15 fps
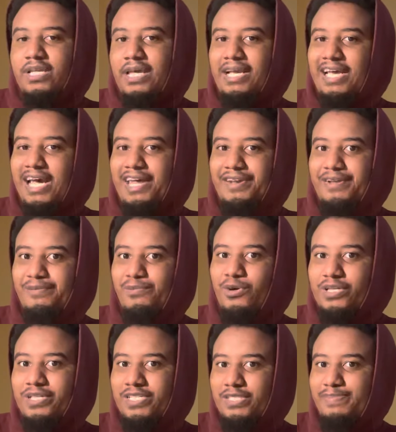like kind of
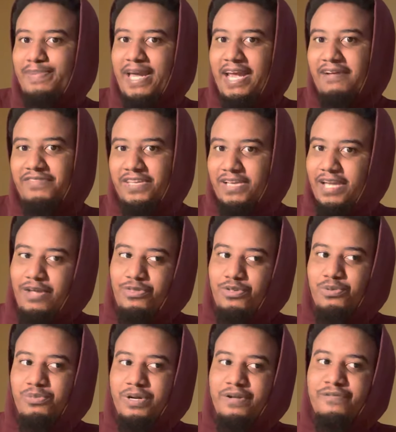walk this path together
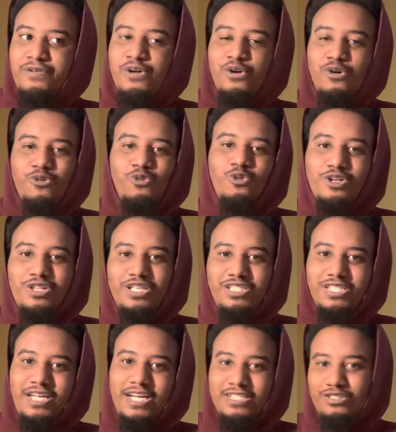with, or at
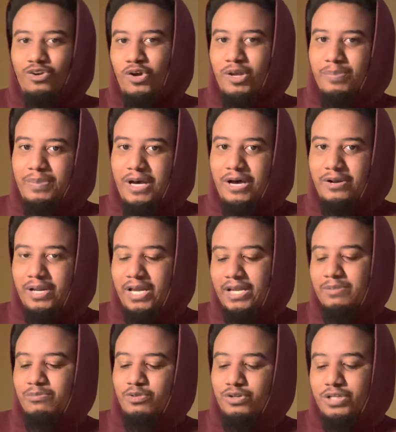least like talk about it
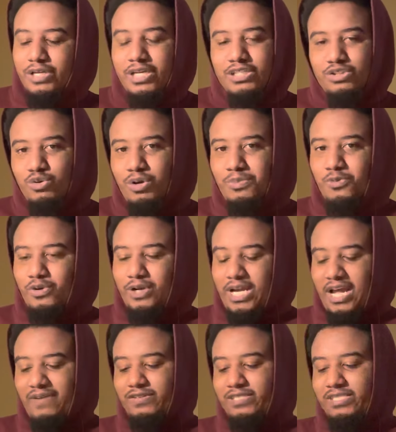and really enjoy more
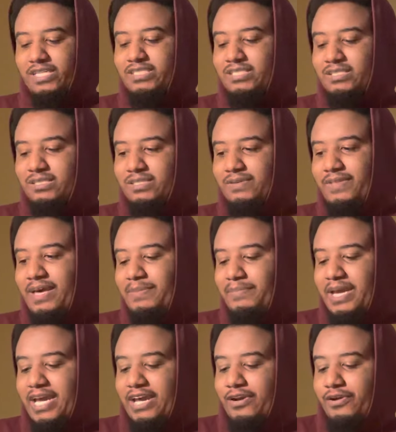conversations of that
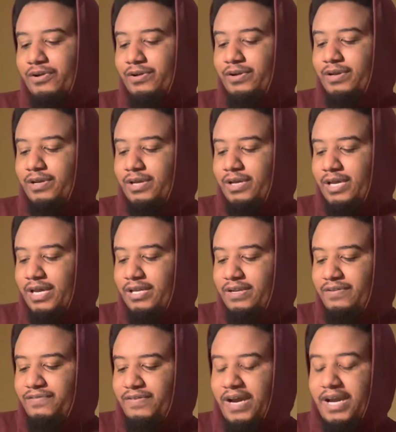matter. And
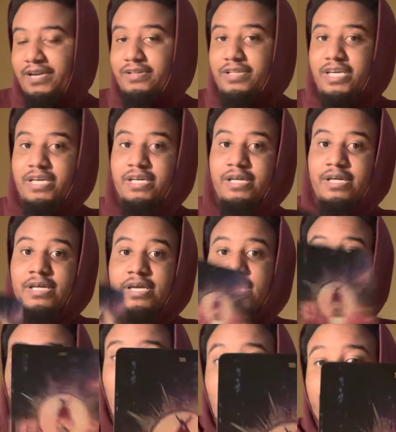then finally,
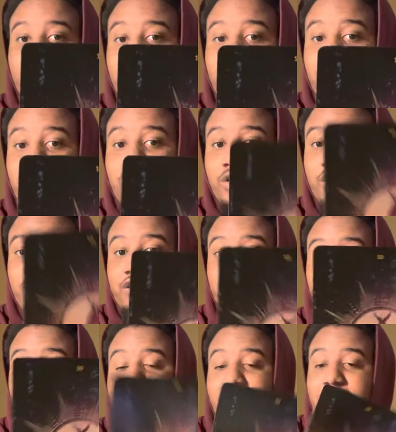out of the woods,
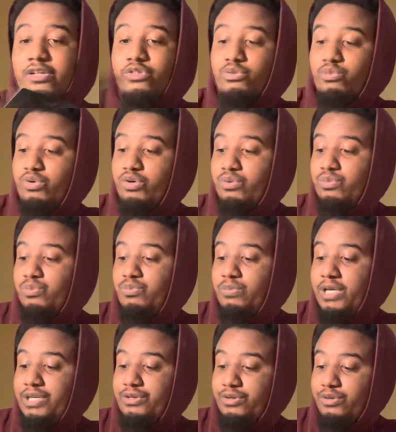you made it through.
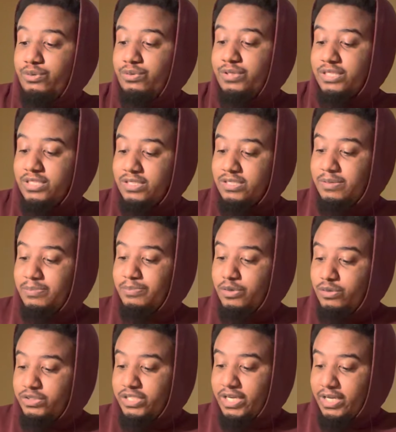What newness is
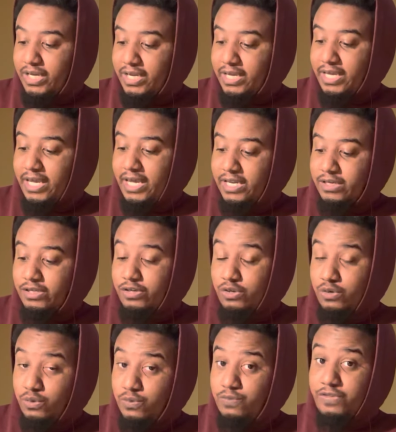emerging? Again,
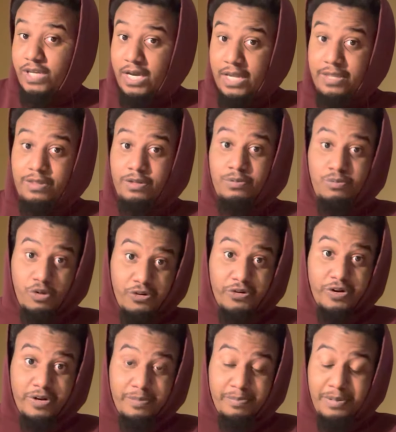you've done the
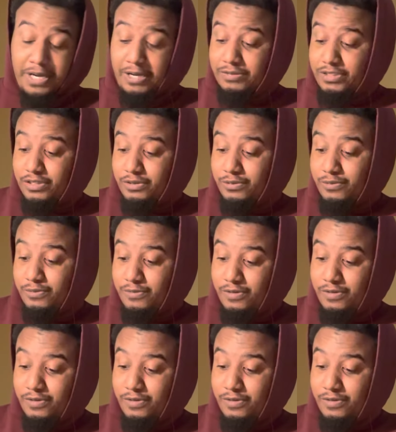work, pile two.